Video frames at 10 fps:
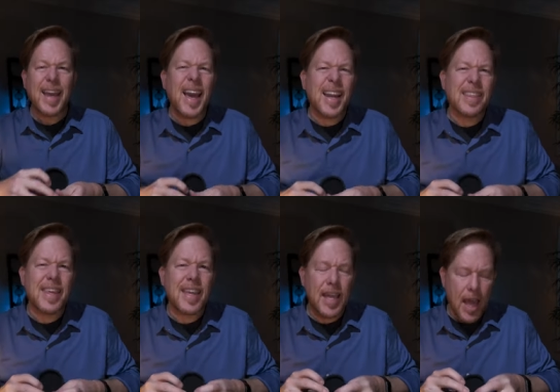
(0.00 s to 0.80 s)
got it
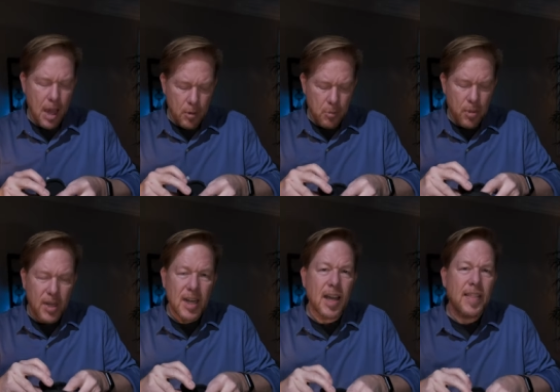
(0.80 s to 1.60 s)
thinking I would put
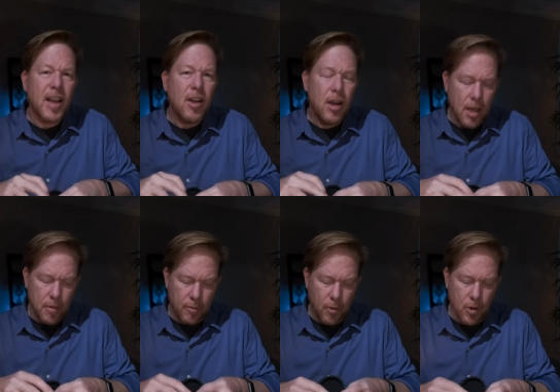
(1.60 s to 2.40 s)
it on there
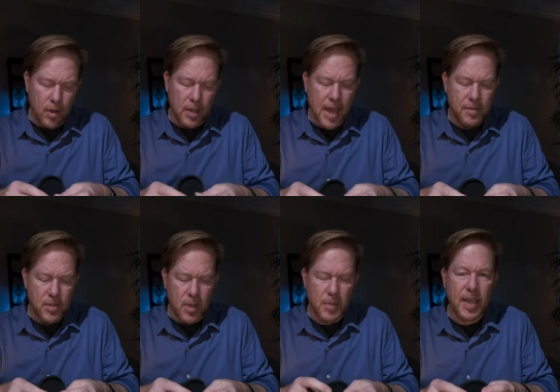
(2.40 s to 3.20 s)
for live
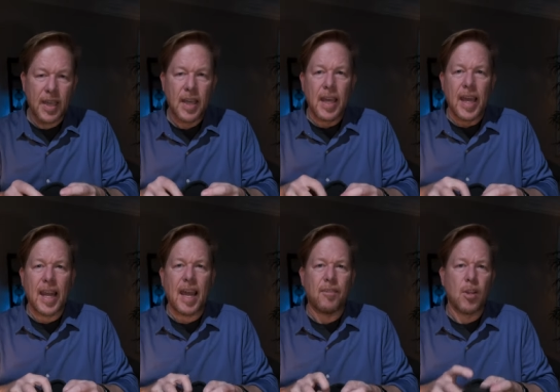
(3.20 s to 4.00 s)
streaming
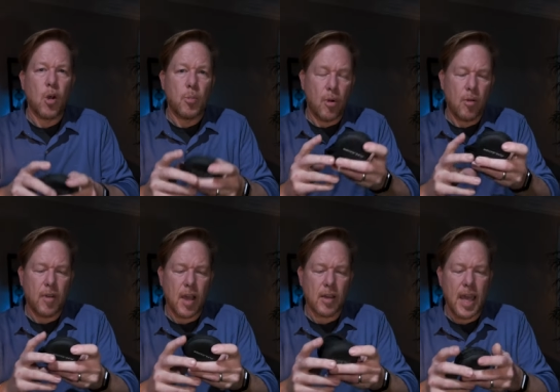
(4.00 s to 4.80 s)
and have a low
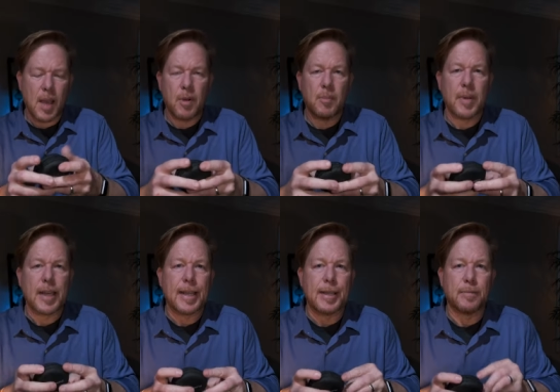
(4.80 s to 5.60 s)
profile camera,
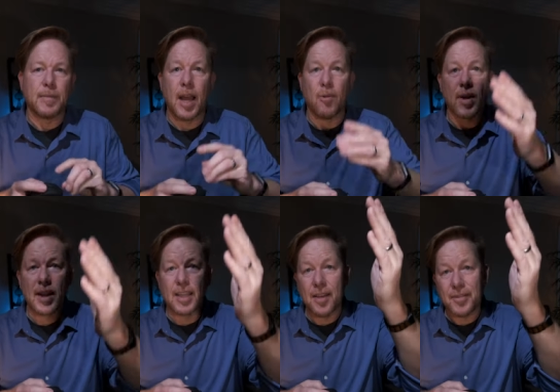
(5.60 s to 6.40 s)
but I
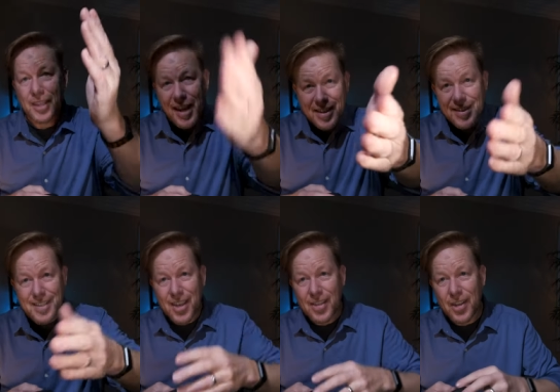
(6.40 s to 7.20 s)
really love the lens
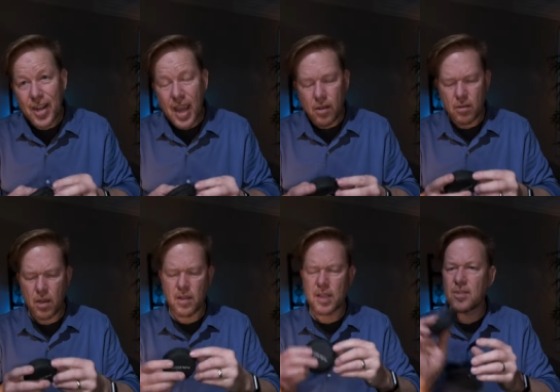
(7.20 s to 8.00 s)
that's on there now.
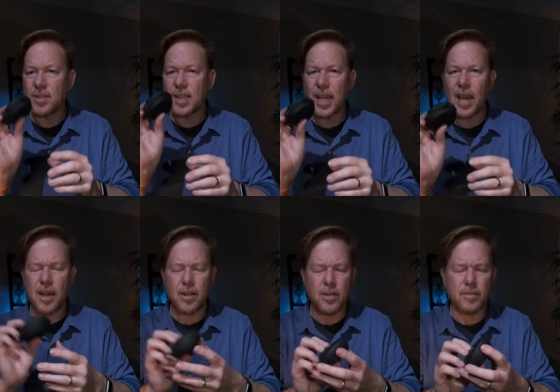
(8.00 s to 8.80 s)
Oh, this was like
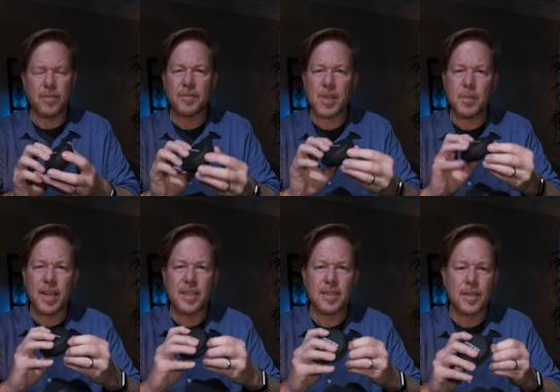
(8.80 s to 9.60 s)

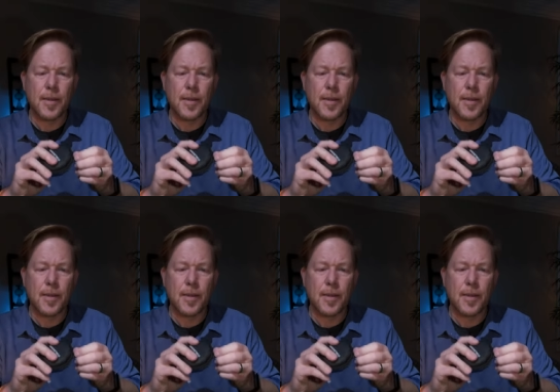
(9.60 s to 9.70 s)
$150.